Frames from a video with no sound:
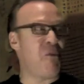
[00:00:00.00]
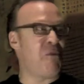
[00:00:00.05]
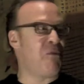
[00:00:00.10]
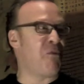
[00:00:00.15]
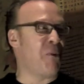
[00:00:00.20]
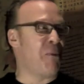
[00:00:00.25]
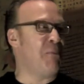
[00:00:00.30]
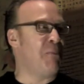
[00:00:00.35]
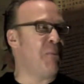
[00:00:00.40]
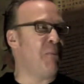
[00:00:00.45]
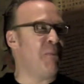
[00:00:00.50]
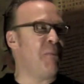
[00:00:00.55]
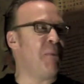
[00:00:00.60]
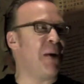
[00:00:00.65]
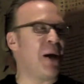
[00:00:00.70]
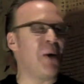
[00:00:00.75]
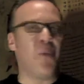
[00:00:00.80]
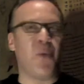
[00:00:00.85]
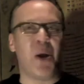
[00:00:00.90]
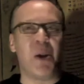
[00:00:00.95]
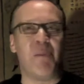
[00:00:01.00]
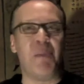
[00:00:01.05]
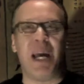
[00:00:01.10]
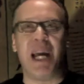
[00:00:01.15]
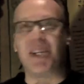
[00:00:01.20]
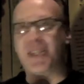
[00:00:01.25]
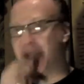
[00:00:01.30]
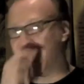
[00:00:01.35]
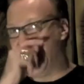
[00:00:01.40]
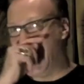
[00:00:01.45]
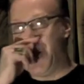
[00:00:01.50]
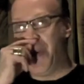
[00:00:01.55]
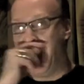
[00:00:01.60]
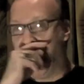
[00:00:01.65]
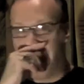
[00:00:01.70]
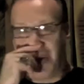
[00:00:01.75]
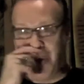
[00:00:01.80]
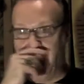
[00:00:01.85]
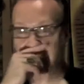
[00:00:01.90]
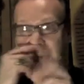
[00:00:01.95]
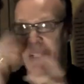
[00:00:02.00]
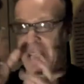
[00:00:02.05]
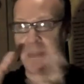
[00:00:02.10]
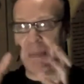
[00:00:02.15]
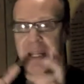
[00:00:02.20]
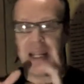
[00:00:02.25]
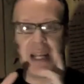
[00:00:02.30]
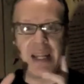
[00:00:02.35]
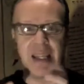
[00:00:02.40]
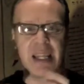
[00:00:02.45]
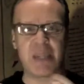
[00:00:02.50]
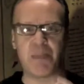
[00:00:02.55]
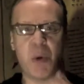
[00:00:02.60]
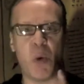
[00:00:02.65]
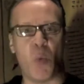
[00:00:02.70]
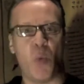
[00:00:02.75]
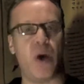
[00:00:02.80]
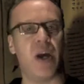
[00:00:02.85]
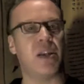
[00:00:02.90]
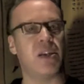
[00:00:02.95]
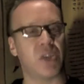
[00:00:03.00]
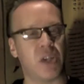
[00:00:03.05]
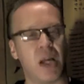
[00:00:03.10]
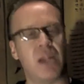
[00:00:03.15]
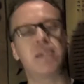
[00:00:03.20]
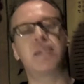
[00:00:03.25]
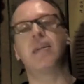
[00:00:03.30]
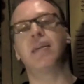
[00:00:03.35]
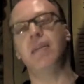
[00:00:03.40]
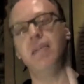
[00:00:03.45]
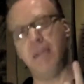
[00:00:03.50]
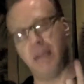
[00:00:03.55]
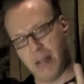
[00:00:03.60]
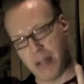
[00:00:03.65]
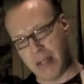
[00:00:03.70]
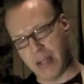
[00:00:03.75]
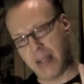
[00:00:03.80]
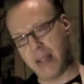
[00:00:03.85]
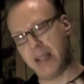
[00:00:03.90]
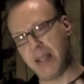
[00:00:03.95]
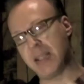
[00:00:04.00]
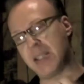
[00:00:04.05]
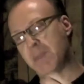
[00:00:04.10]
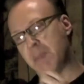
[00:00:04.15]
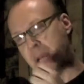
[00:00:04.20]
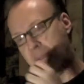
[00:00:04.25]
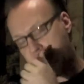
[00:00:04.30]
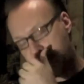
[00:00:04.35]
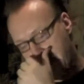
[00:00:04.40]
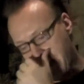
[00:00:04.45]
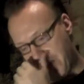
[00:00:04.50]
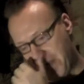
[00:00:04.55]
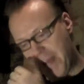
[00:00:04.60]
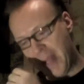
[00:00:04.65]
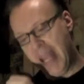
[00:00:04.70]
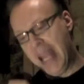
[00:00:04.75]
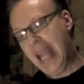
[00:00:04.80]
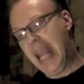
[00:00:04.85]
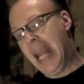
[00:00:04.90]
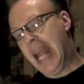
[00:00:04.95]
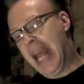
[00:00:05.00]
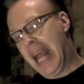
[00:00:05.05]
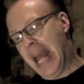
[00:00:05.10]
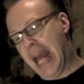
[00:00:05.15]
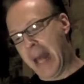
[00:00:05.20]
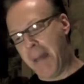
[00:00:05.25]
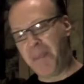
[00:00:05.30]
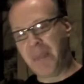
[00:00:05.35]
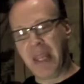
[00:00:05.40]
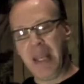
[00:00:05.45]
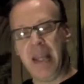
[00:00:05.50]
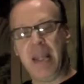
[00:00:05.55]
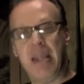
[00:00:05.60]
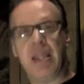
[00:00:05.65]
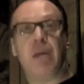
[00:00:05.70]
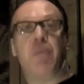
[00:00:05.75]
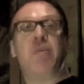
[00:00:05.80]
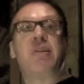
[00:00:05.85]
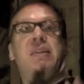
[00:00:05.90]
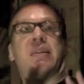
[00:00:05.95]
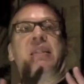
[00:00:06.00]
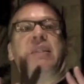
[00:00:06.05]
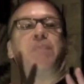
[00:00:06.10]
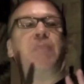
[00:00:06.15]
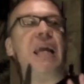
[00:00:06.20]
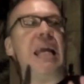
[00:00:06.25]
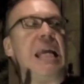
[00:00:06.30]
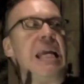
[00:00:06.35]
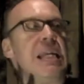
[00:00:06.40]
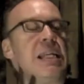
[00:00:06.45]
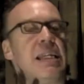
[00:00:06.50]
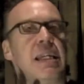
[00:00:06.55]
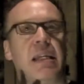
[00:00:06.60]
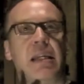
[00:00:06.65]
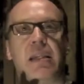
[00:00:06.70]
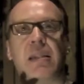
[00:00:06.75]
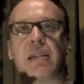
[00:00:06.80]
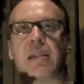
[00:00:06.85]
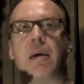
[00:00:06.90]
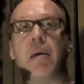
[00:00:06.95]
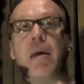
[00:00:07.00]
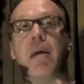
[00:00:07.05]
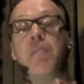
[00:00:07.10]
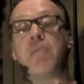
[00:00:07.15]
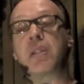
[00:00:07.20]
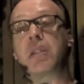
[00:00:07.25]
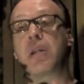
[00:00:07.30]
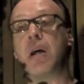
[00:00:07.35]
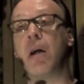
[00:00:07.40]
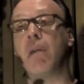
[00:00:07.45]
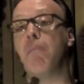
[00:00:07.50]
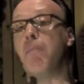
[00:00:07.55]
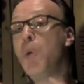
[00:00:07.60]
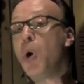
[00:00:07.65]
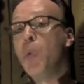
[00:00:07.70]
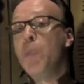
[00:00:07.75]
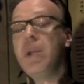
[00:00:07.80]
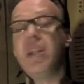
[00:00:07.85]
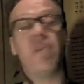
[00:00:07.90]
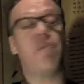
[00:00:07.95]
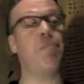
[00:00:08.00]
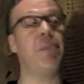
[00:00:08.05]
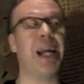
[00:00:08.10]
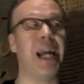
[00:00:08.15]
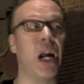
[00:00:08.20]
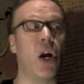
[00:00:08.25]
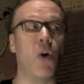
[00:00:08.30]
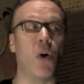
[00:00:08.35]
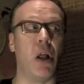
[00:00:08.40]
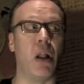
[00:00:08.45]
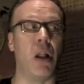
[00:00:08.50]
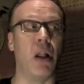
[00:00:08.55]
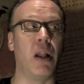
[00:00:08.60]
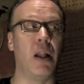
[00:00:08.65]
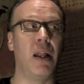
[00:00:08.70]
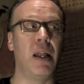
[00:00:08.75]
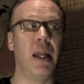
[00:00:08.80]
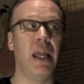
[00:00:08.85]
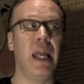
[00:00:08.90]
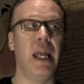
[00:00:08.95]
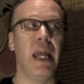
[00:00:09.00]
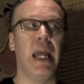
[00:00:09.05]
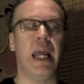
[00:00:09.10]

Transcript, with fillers: go from my one man show. I'll go do something like this. But what? And John said, Look at this, Michael. And there was these paintings. It was called Moment of Peril